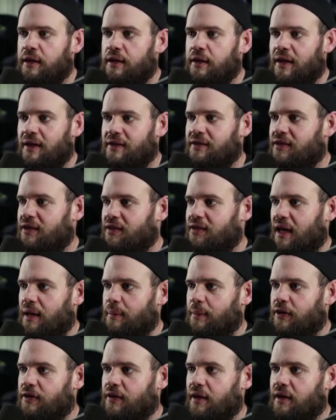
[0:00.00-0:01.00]
That's the
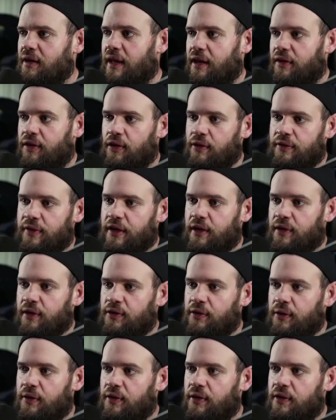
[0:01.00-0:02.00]
same as the length over here.
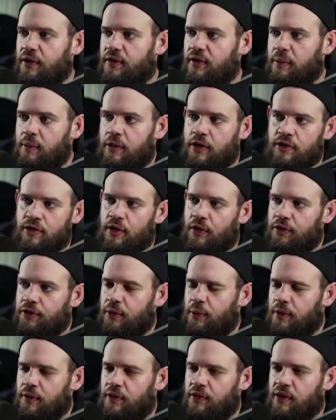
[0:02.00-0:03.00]
So they're the same controls. They
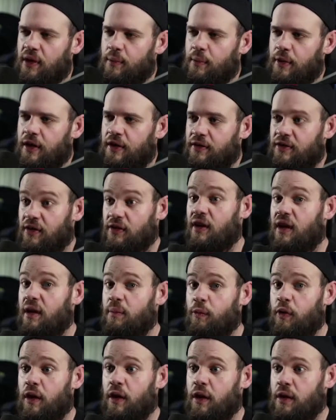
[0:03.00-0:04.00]
work the same way. It's the same
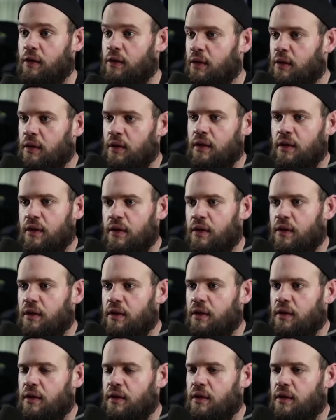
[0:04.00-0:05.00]
thing.
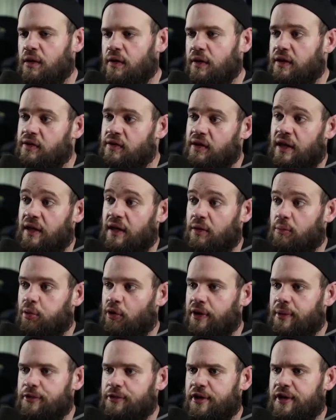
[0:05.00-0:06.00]
That's kind of the
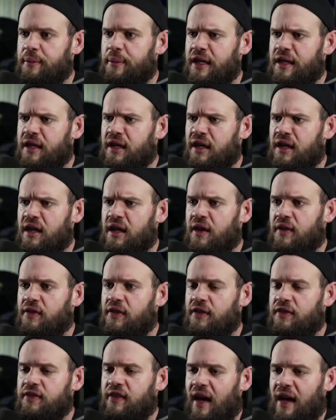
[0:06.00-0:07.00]
point I'm trying to make.
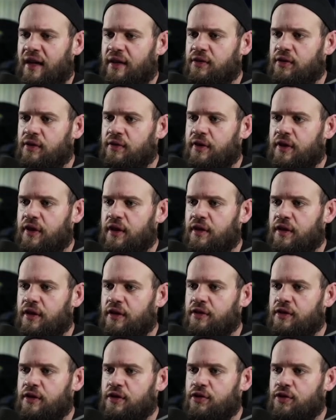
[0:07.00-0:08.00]
The size over here
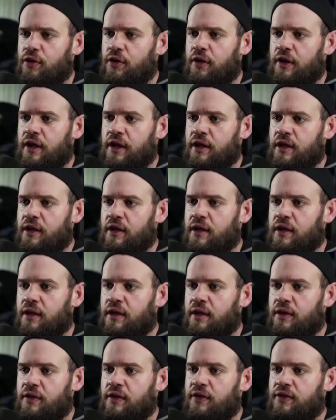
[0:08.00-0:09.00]
is controlling
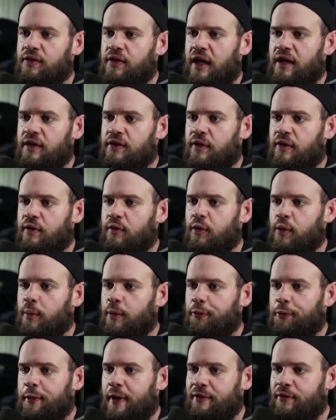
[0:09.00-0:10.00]
the size of our room.
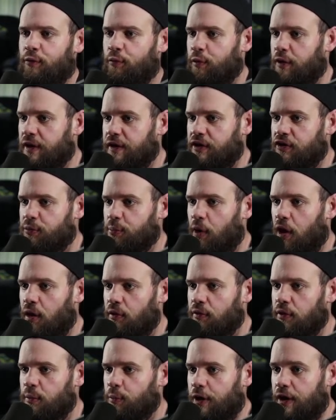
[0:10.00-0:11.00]
If we have a really small
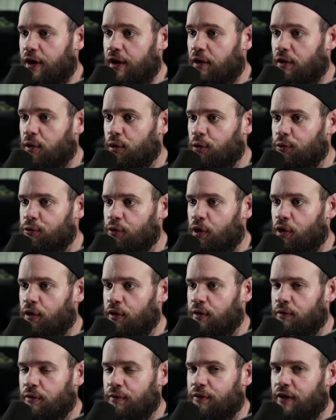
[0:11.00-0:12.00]
room, we hear those
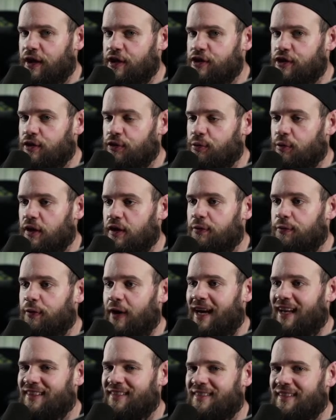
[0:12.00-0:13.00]
early reflections really
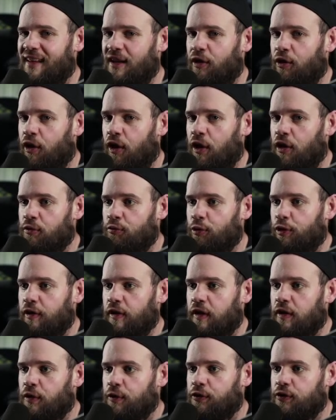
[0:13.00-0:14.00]
fast. They're all
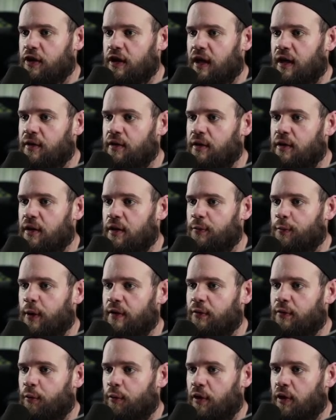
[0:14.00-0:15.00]
really close together. If we
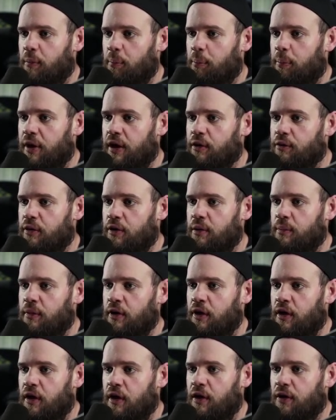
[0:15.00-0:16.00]
have a really big room,
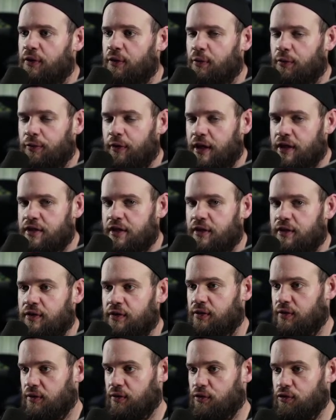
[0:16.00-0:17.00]
the
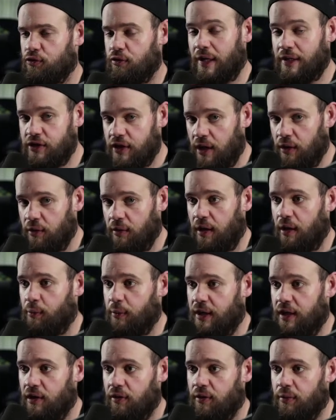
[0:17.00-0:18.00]
reflections stretch out and
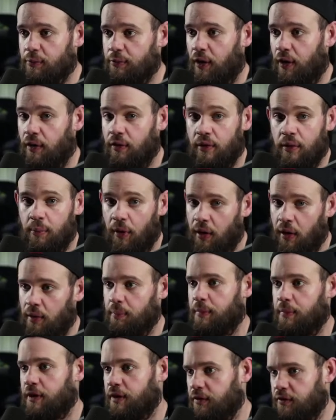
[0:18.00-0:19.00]
we hear them farther
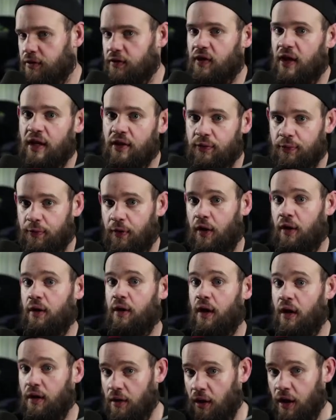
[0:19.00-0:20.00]
apart because it takes
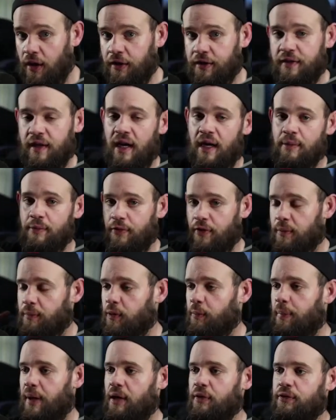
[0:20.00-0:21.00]
a longer time for them
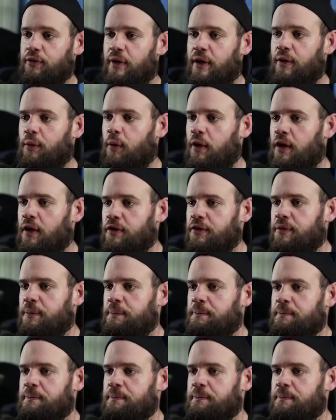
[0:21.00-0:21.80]
to bounce around the walls.